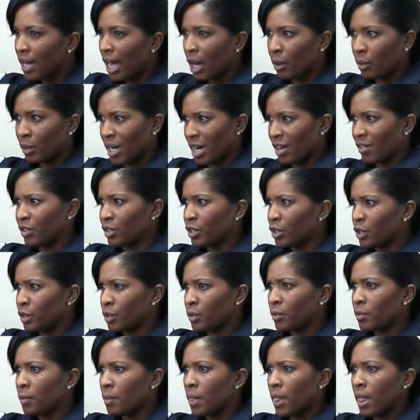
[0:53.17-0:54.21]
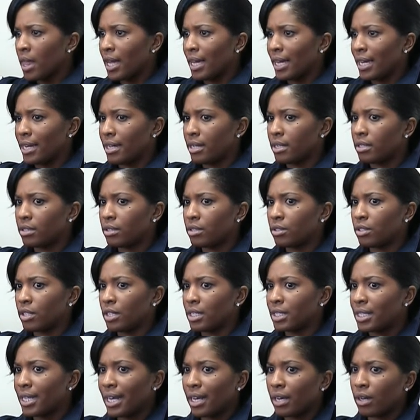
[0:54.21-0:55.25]
I would ever do is to
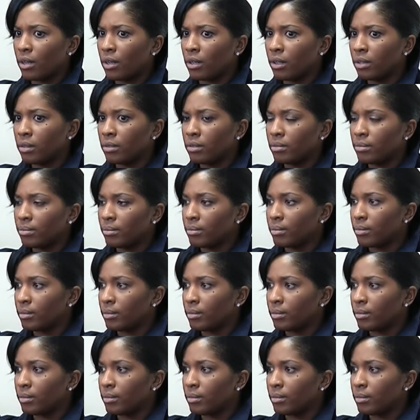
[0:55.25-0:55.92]
tell